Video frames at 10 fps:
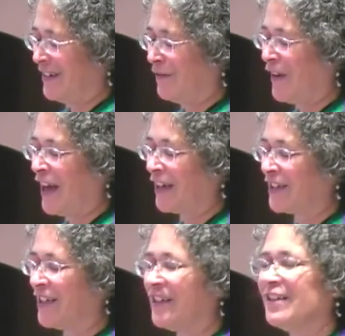In
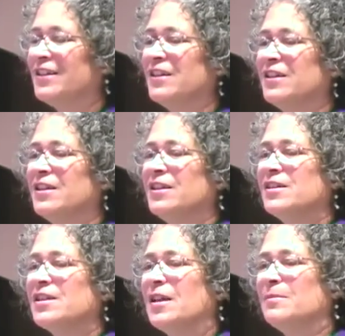fact,
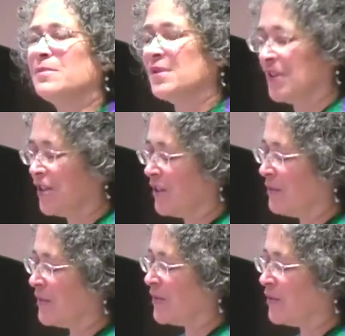some
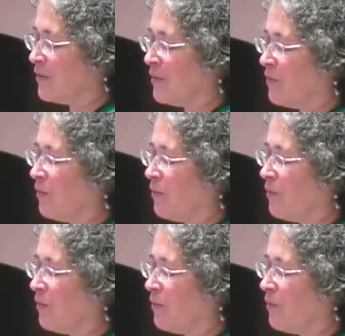systems